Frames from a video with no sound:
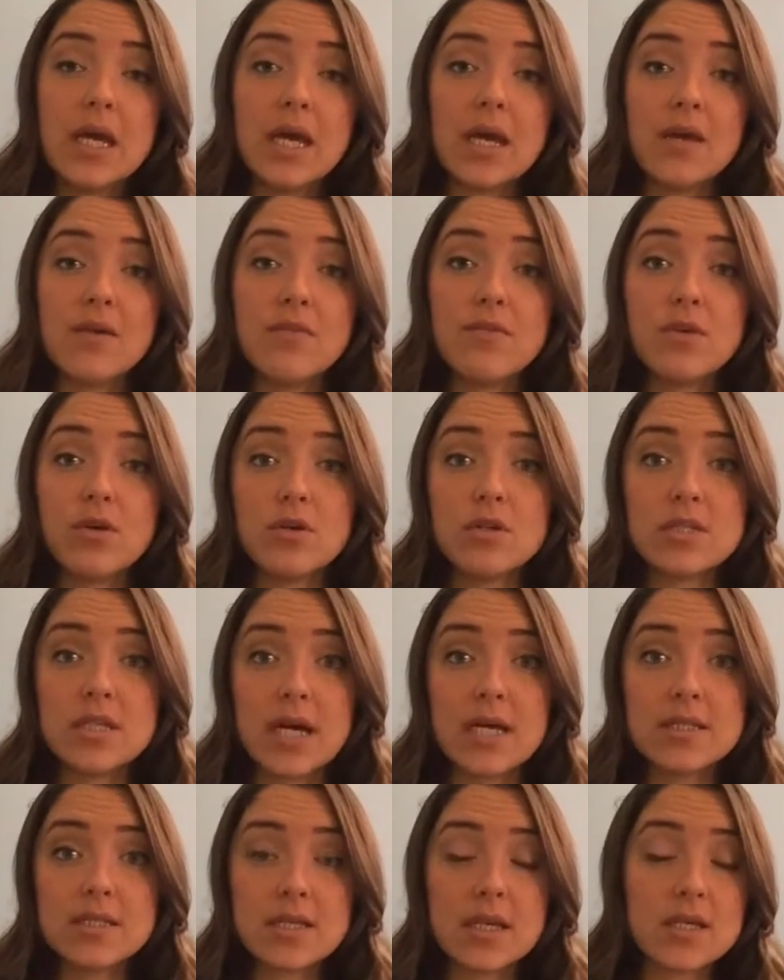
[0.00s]
If your
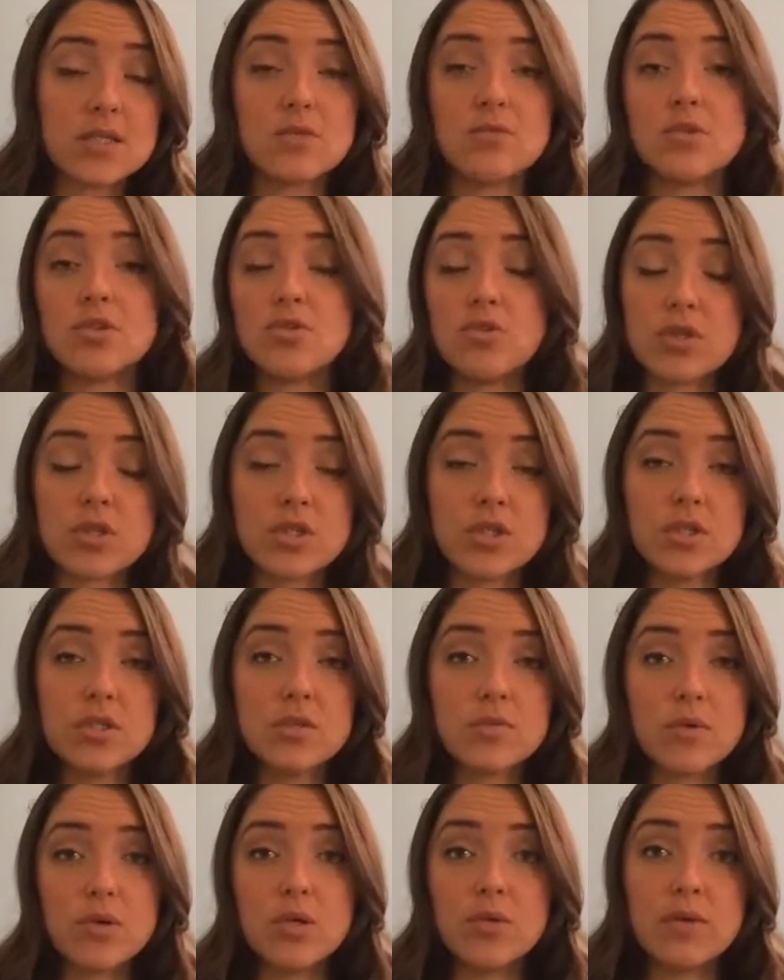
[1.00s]
desk has
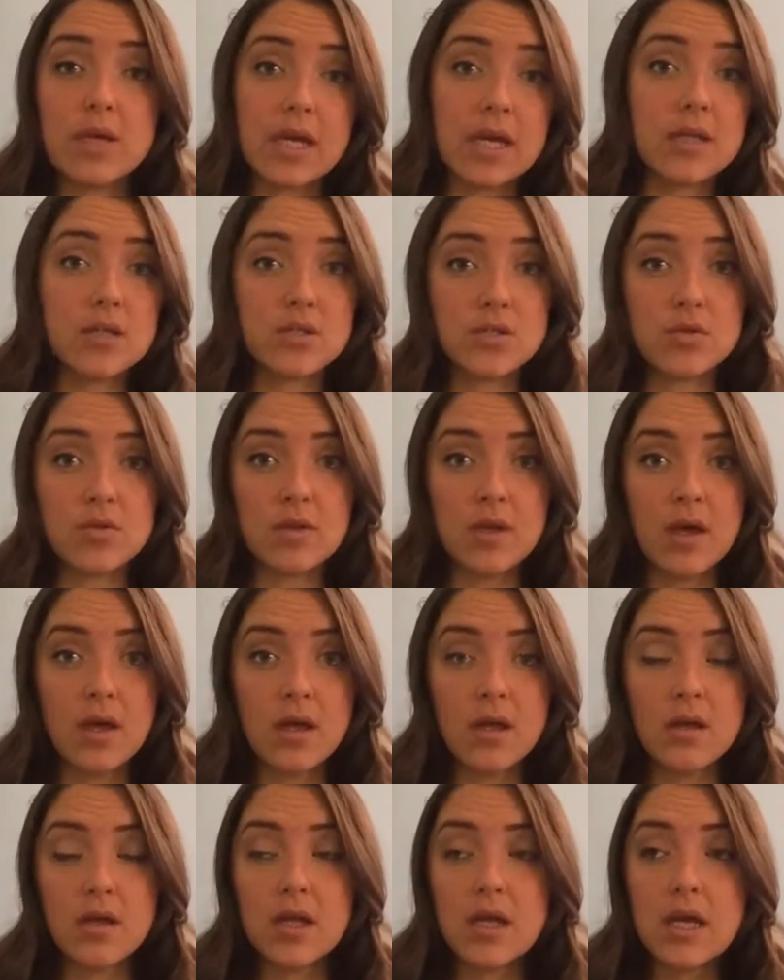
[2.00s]
restrictions where you can't do
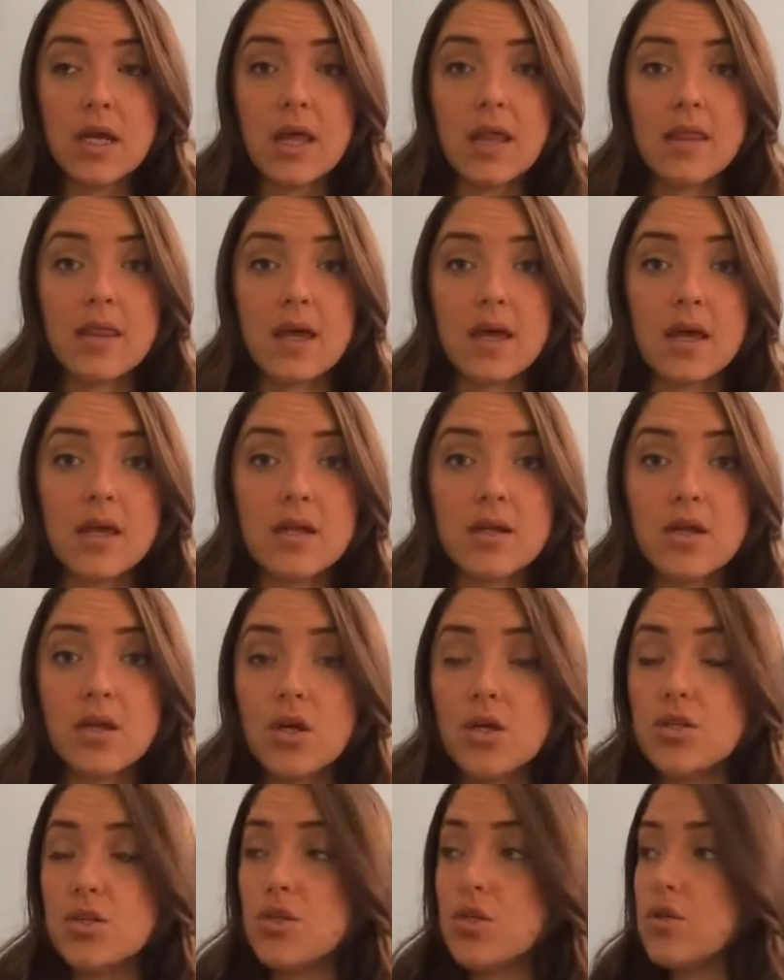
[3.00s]
that, then
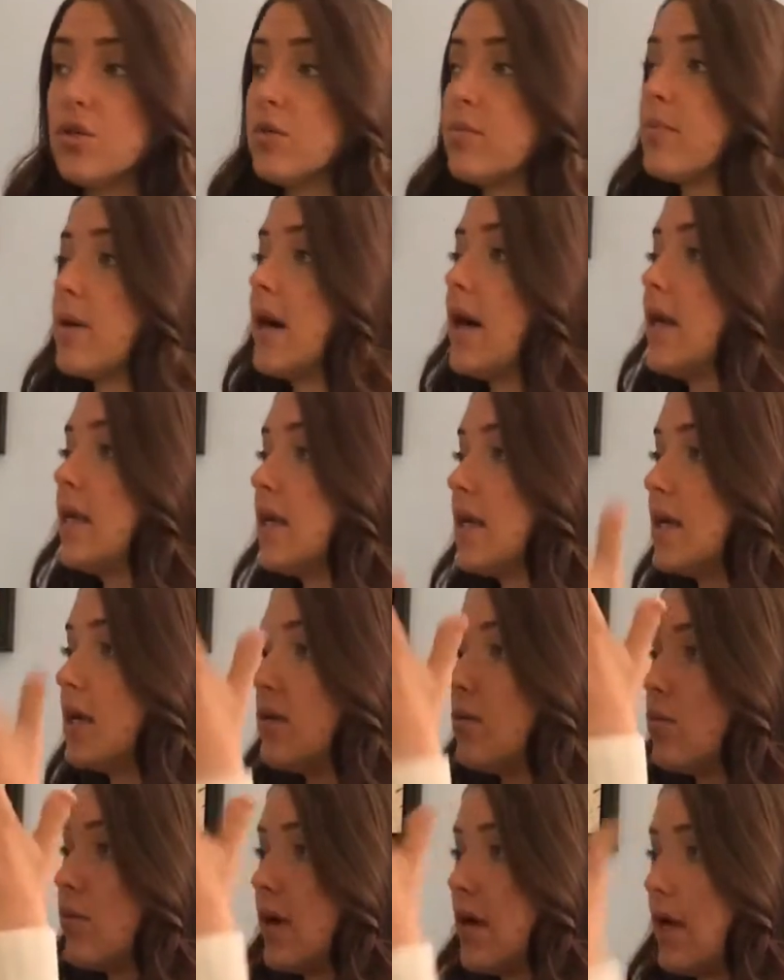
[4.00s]
turn your body
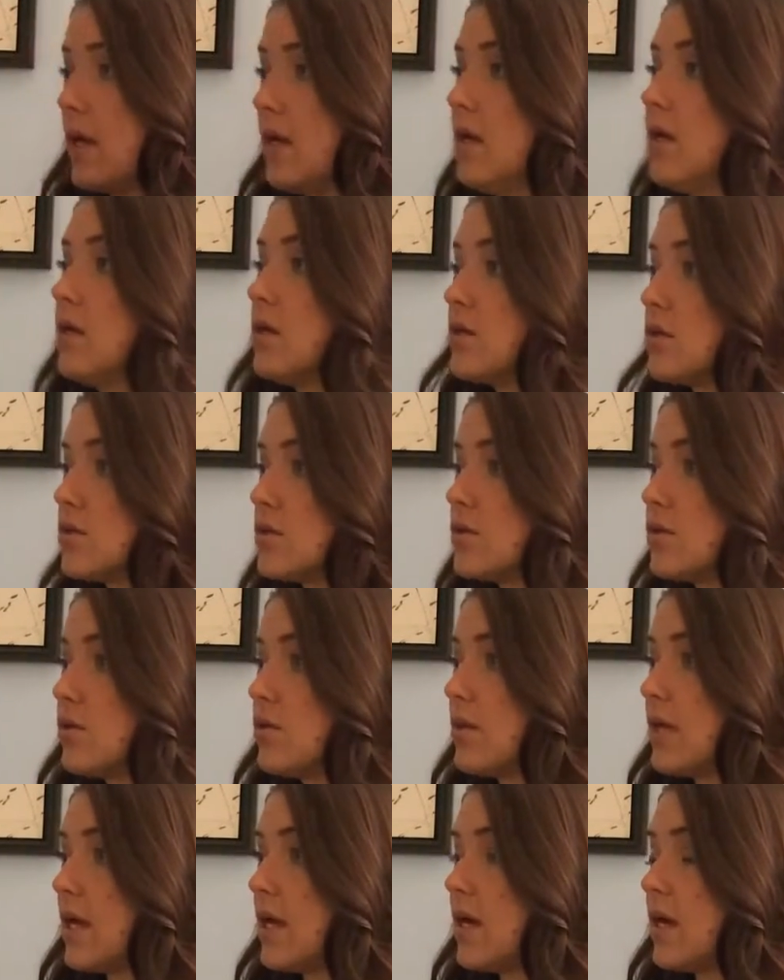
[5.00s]
in a way
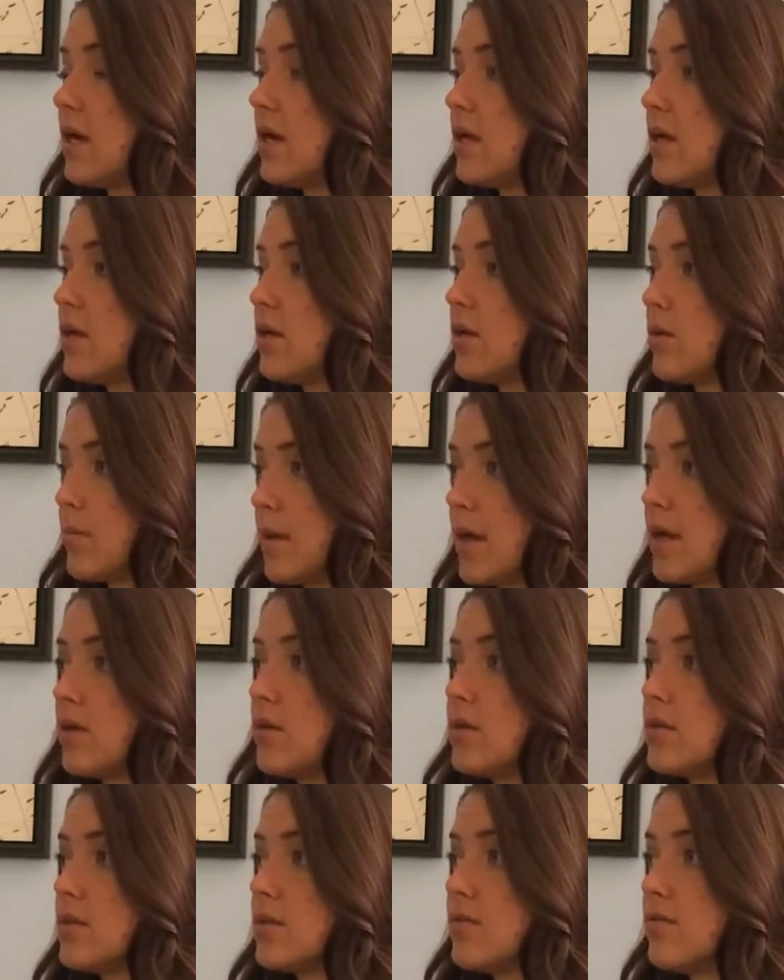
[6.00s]
so that your
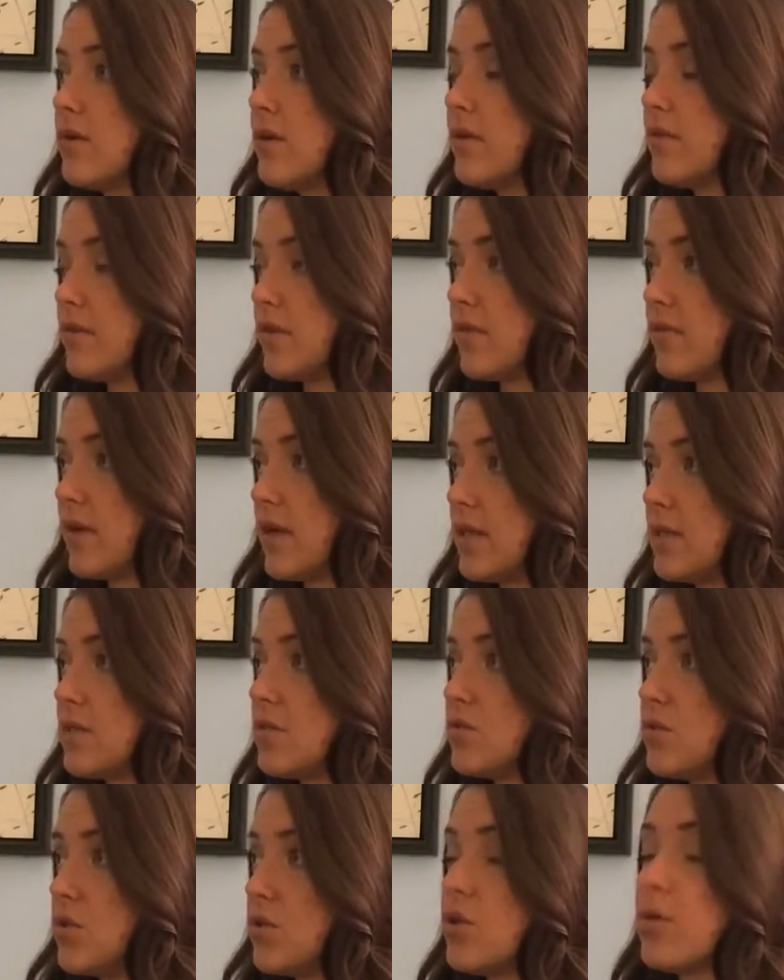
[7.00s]
monitor is in front of your face.
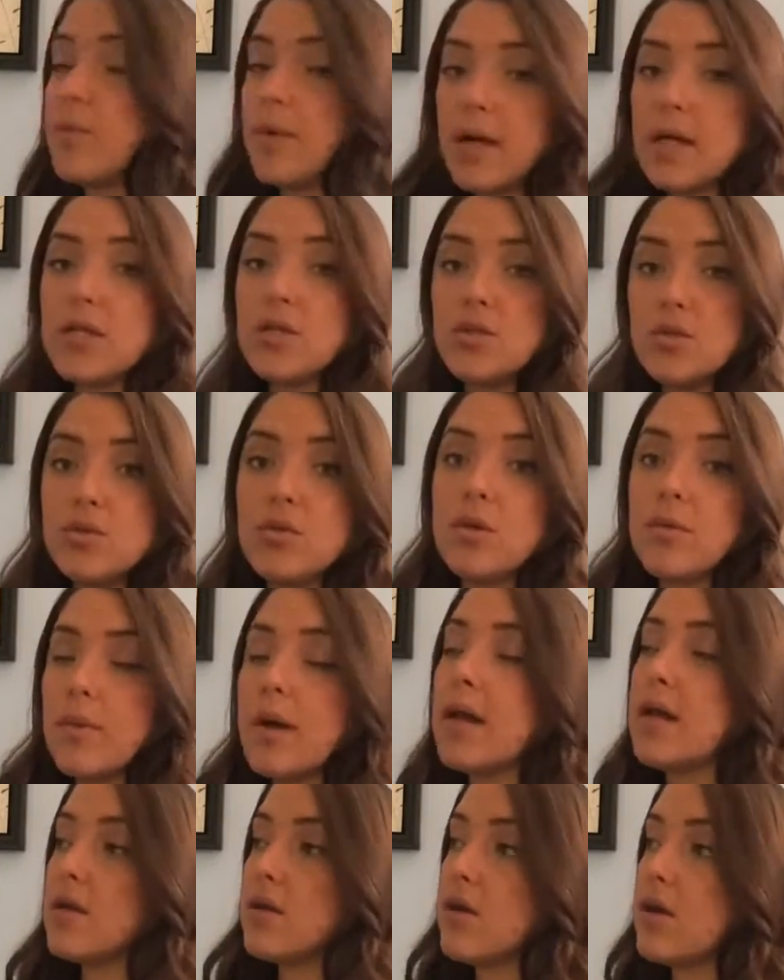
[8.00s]
So turn your body to your
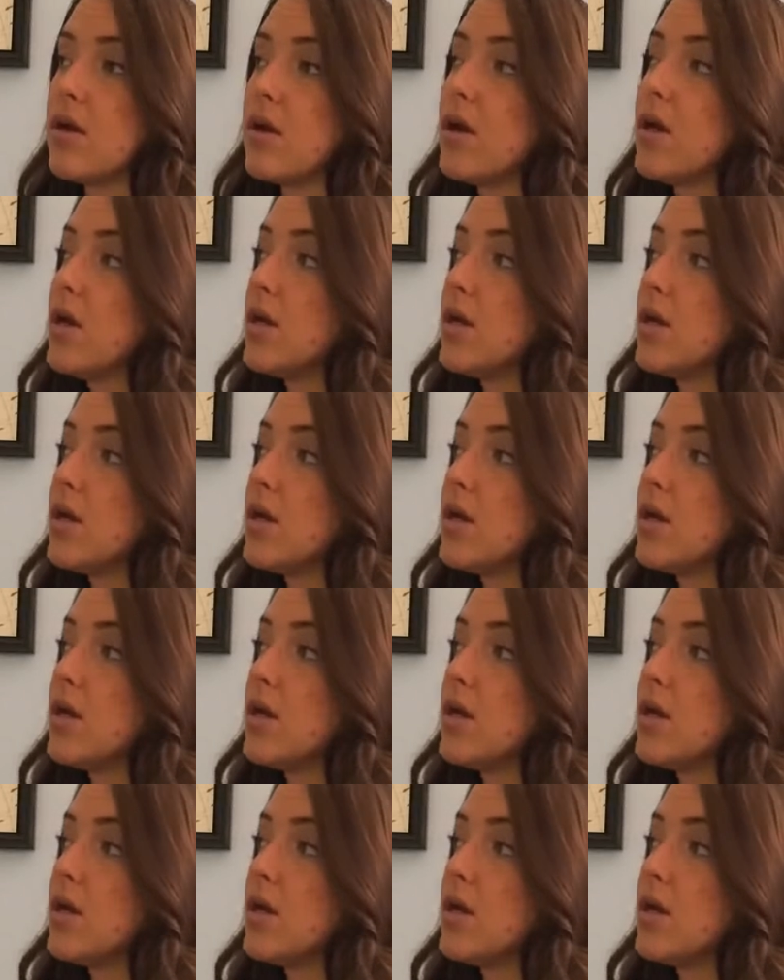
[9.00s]
monitor.